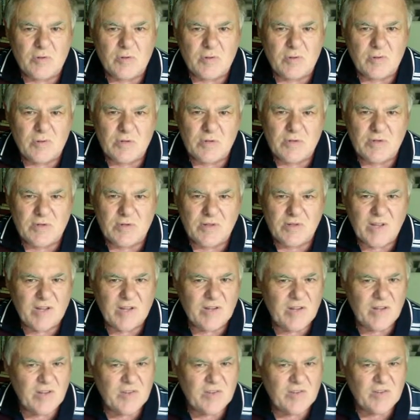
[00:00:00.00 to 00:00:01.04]

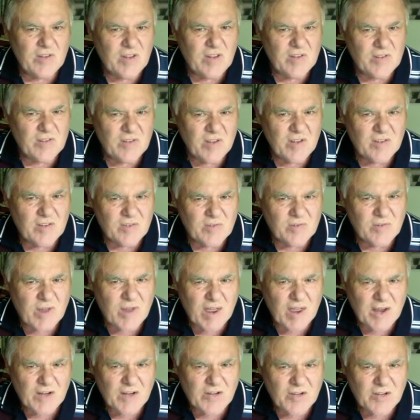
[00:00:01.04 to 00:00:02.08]
It's
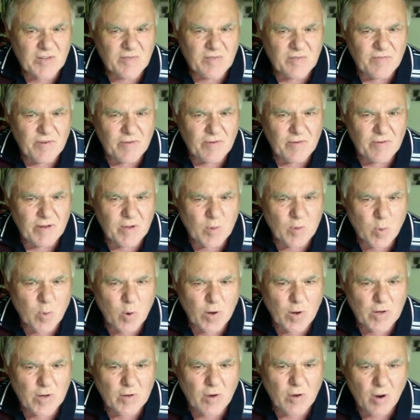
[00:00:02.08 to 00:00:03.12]
actually very
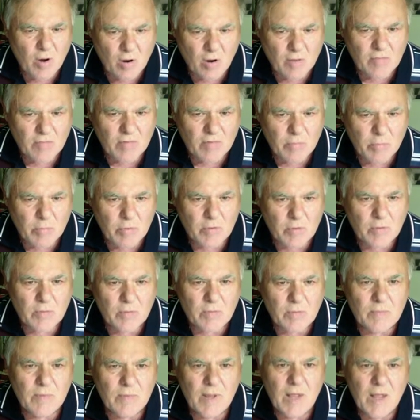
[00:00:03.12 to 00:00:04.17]
quite horrible,
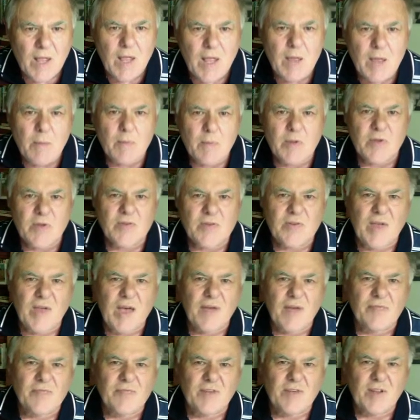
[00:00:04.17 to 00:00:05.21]
because
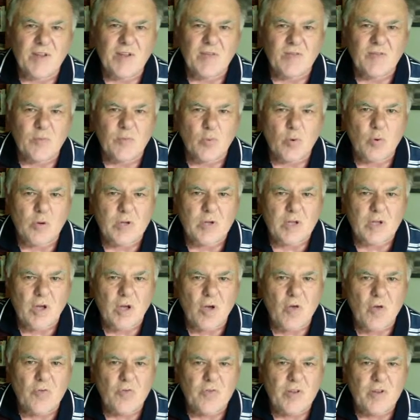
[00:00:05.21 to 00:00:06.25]
if the rook
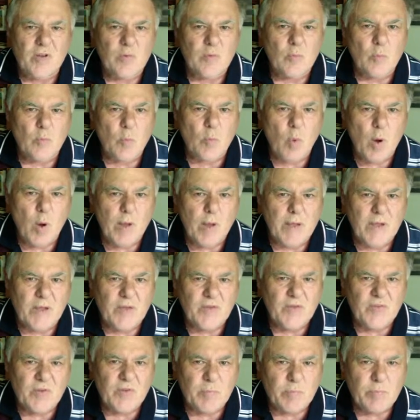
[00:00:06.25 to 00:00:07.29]
goes in, white can
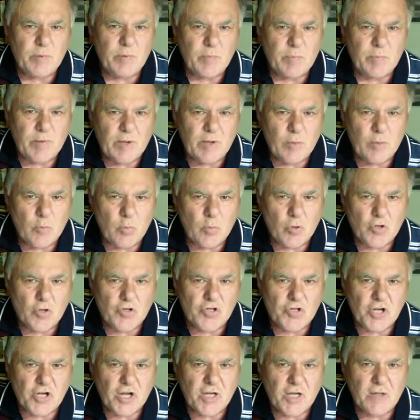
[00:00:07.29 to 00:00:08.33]
simply play rook
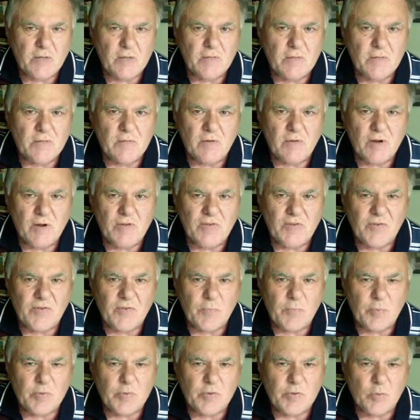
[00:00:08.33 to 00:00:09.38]
check, right? So you
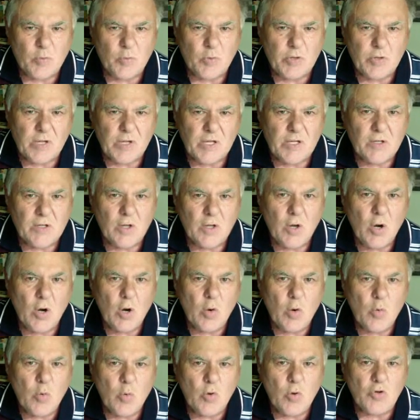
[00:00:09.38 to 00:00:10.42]
put the rook in,
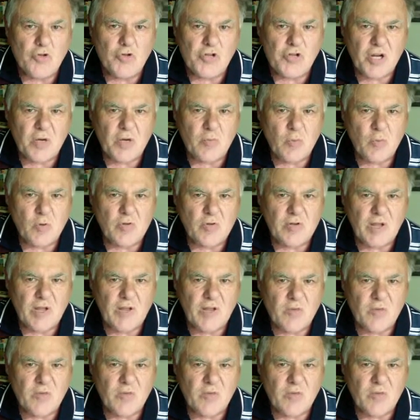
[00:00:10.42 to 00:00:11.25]
rook check, rook takes